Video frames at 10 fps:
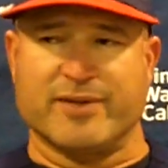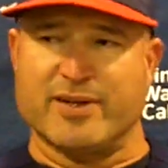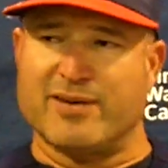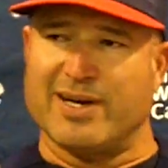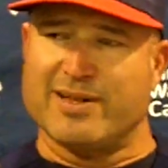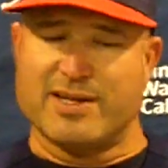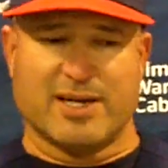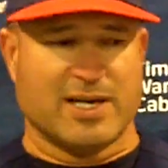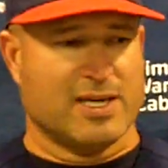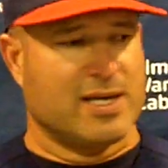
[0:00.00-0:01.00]
You know, I
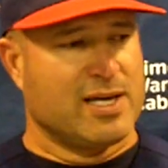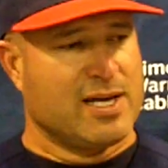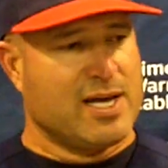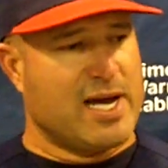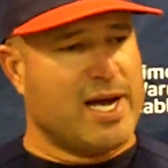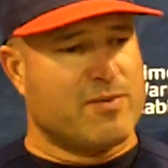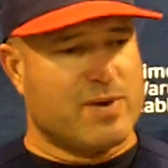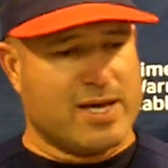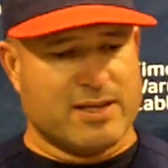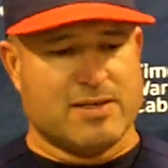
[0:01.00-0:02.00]
think I'd
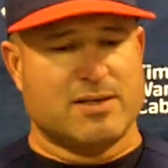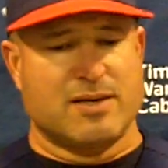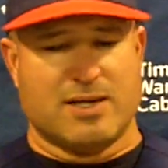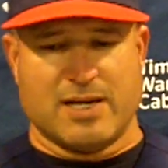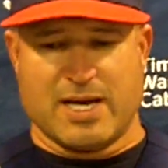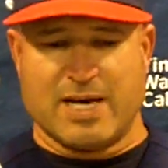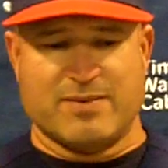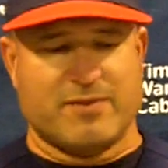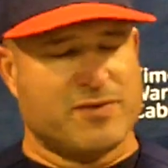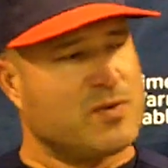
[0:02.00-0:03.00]
rather
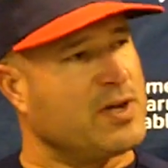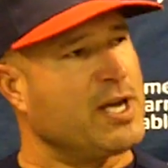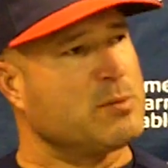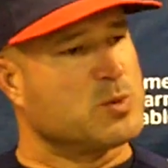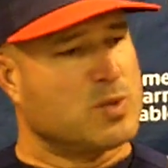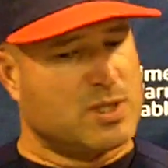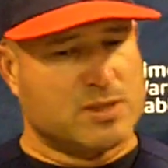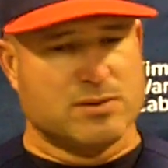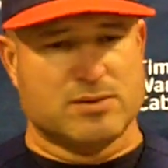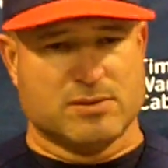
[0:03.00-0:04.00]
have a few games where